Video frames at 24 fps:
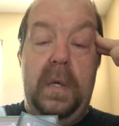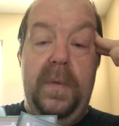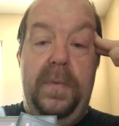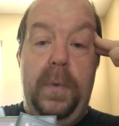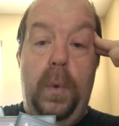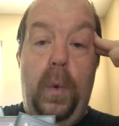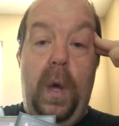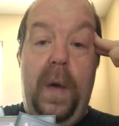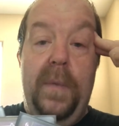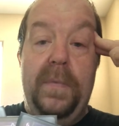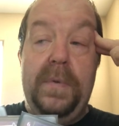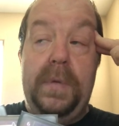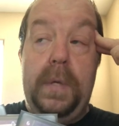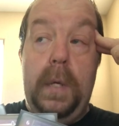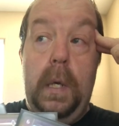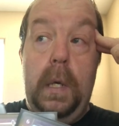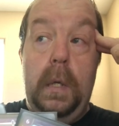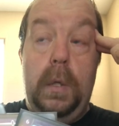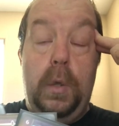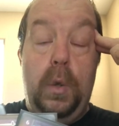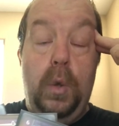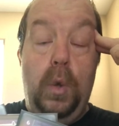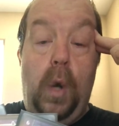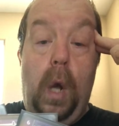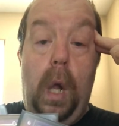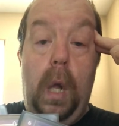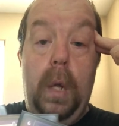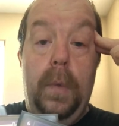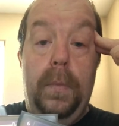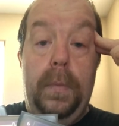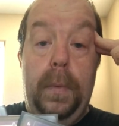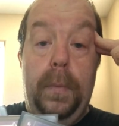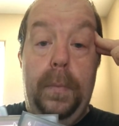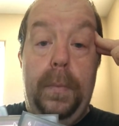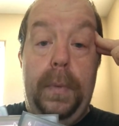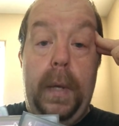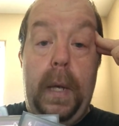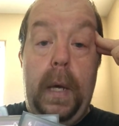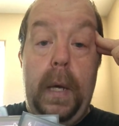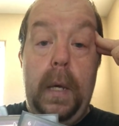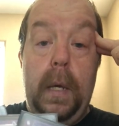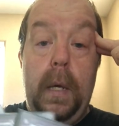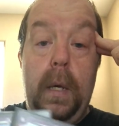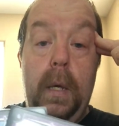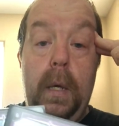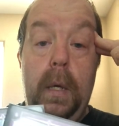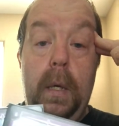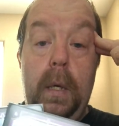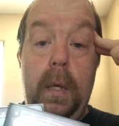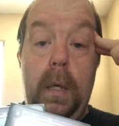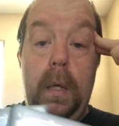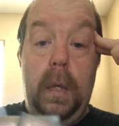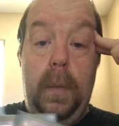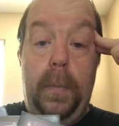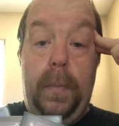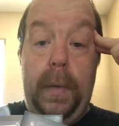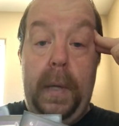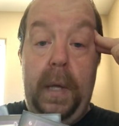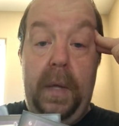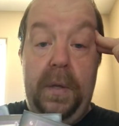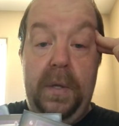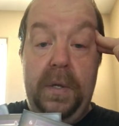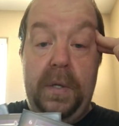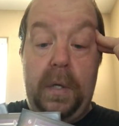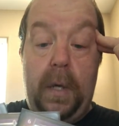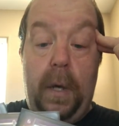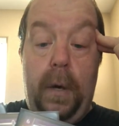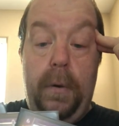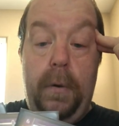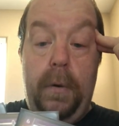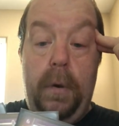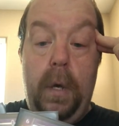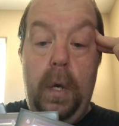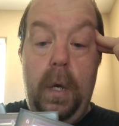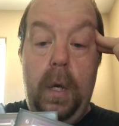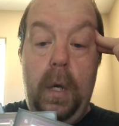If you have, say, 2 golems in play, you play this card,